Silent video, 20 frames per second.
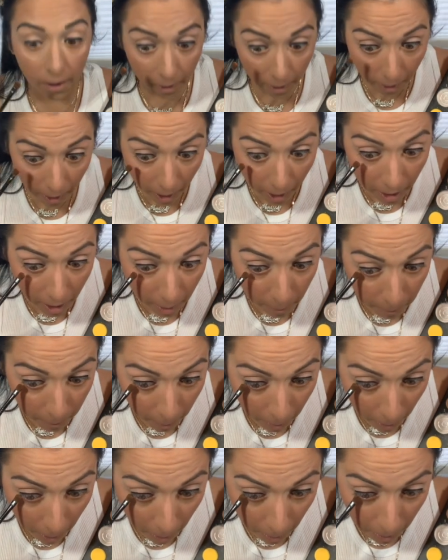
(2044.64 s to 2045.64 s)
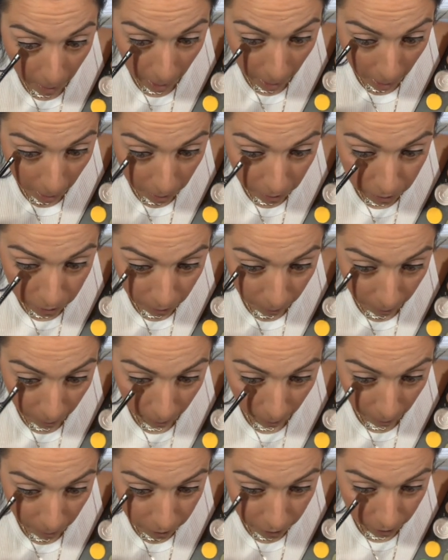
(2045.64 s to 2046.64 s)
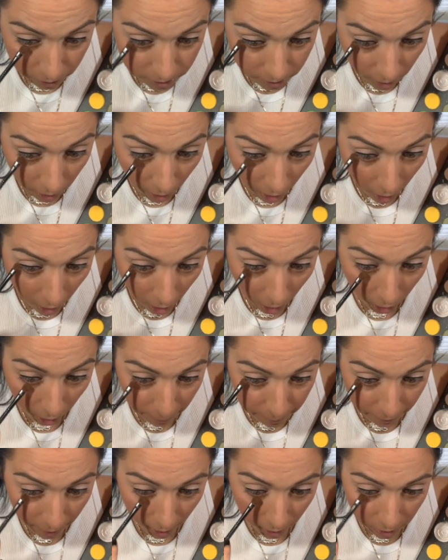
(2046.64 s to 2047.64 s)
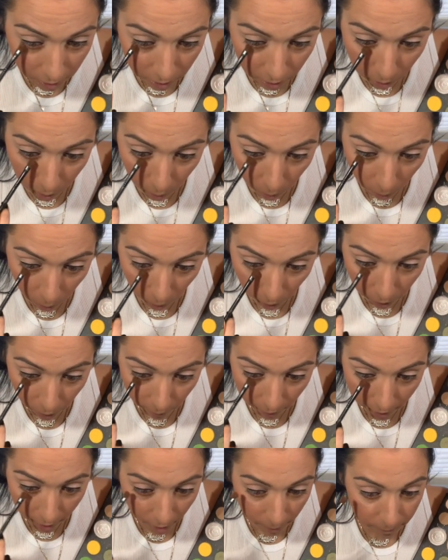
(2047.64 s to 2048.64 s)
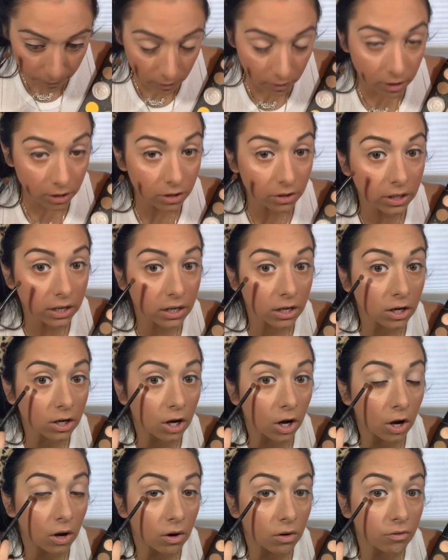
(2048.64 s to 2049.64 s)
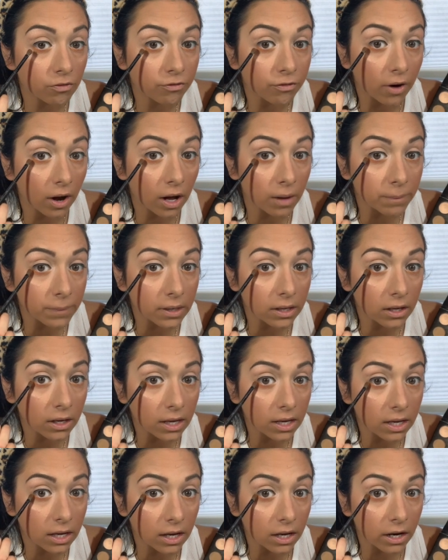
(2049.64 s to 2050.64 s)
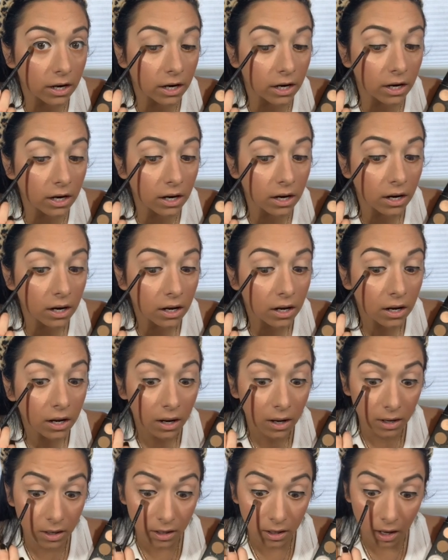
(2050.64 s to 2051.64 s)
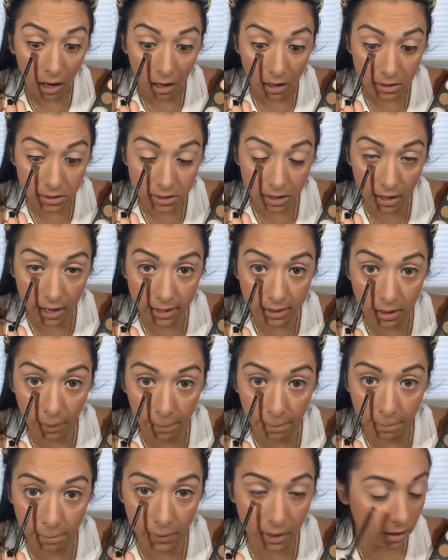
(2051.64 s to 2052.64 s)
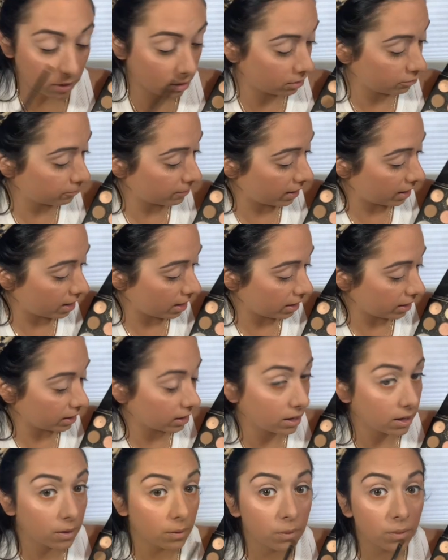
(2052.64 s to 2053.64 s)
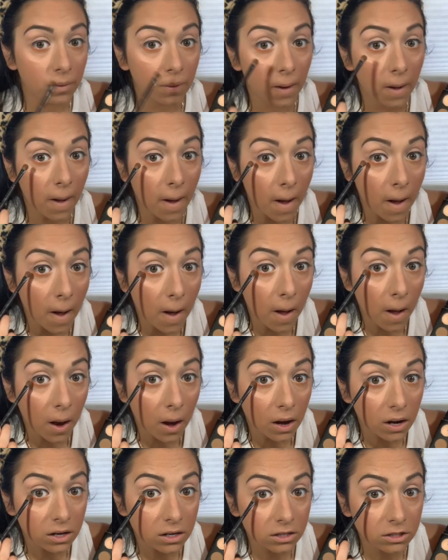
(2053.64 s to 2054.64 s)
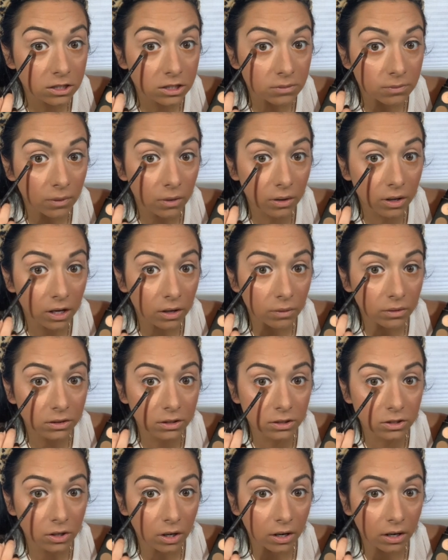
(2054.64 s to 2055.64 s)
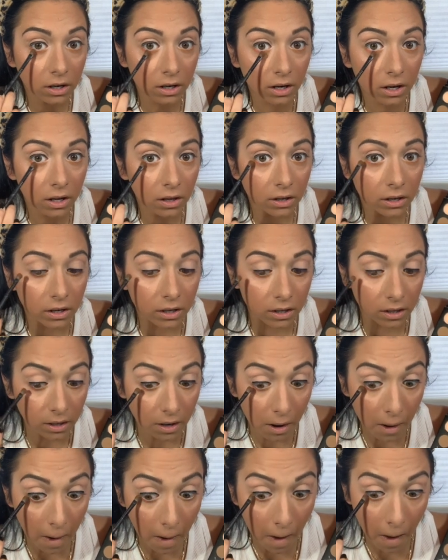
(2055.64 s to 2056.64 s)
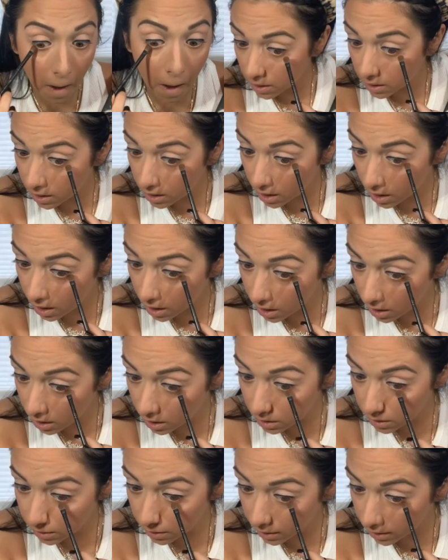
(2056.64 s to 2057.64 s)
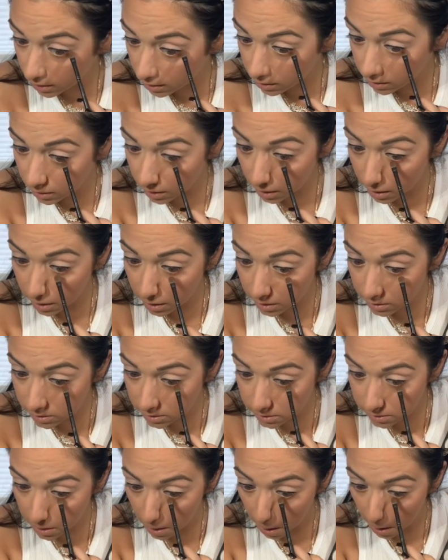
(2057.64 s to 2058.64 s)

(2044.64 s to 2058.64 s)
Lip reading: And I'm going to just, I'm not going to go all the way. I'm literally going to go from here to like the middle of my eye to smoke it with the darker color. Again, like this.